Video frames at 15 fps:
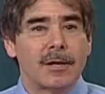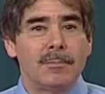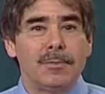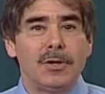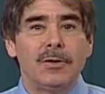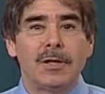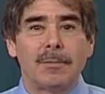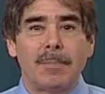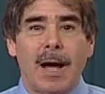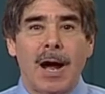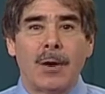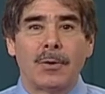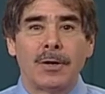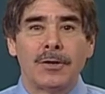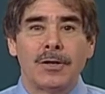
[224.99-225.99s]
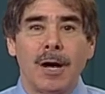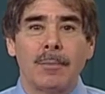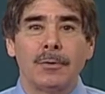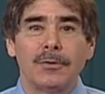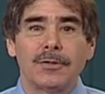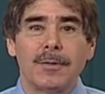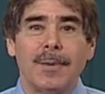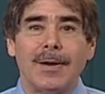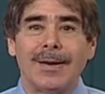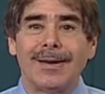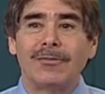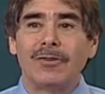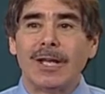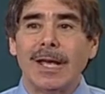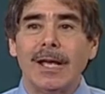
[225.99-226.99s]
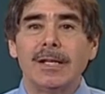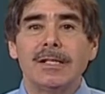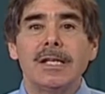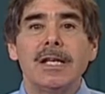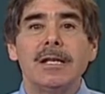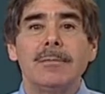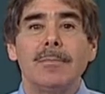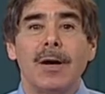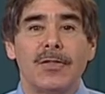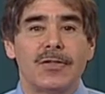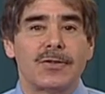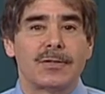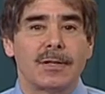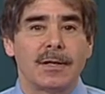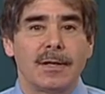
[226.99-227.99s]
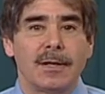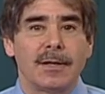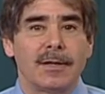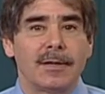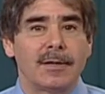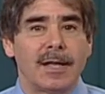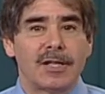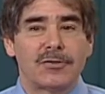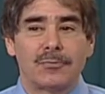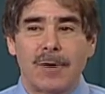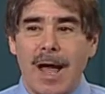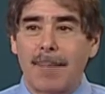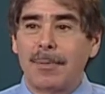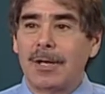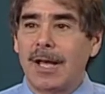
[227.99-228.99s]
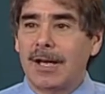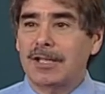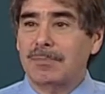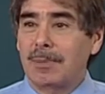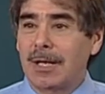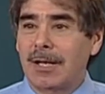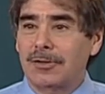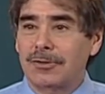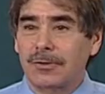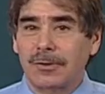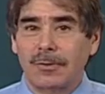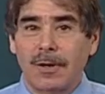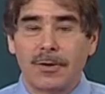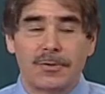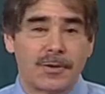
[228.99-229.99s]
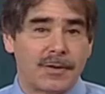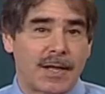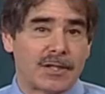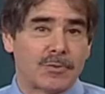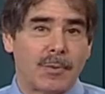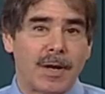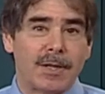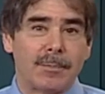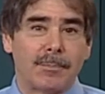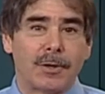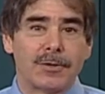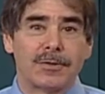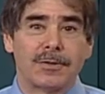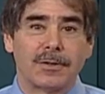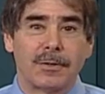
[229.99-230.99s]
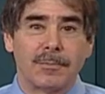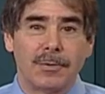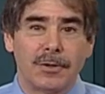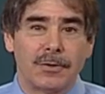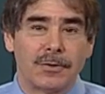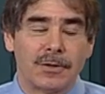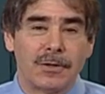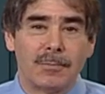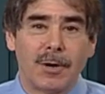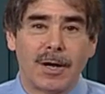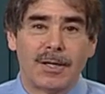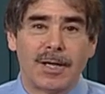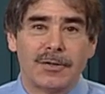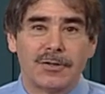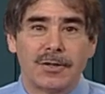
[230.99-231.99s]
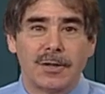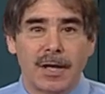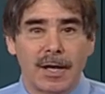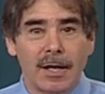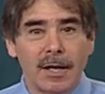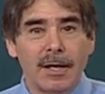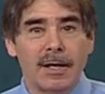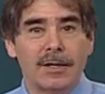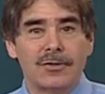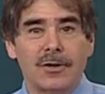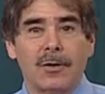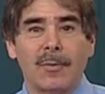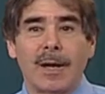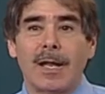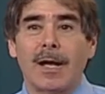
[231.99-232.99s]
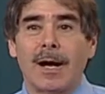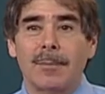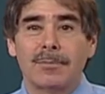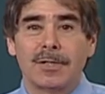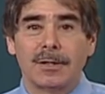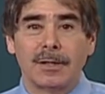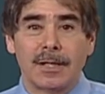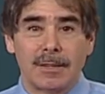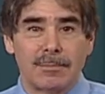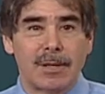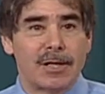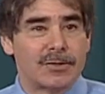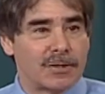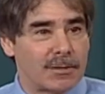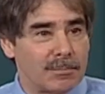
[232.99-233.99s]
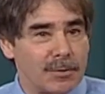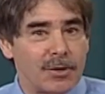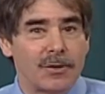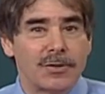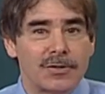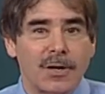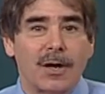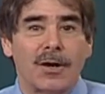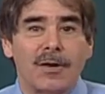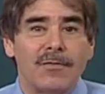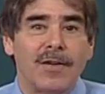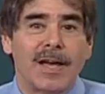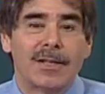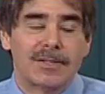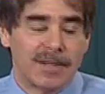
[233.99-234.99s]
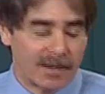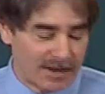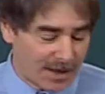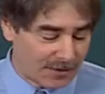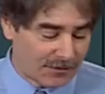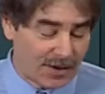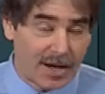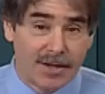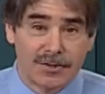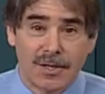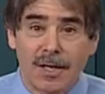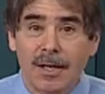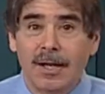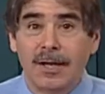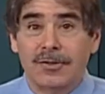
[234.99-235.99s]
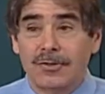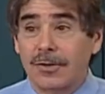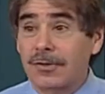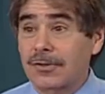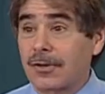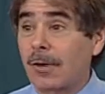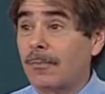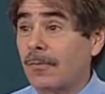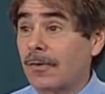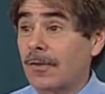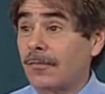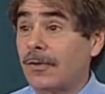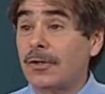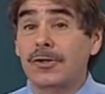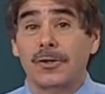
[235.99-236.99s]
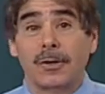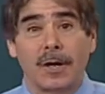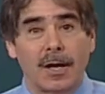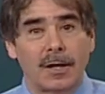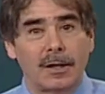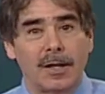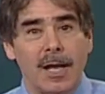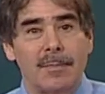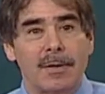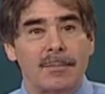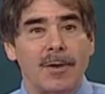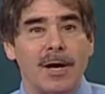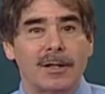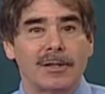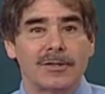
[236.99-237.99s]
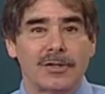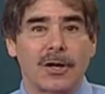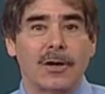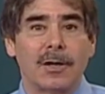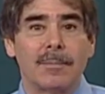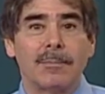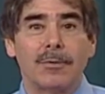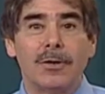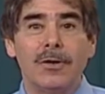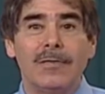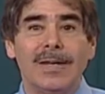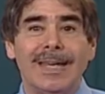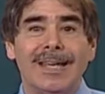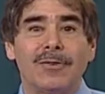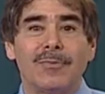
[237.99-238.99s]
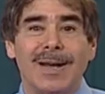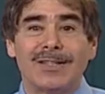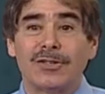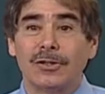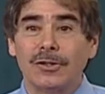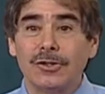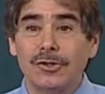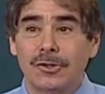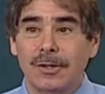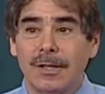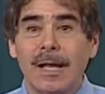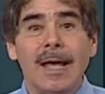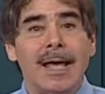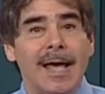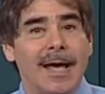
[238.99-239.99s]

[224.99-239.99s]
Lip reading: computing power doubles about every 18 months. That's rapid exponential growth, and that's why the personal computer you bought yesterday is already obsolete, because computers are advancing that fast. And so there's hope for the future. Our climate models are improving in resolution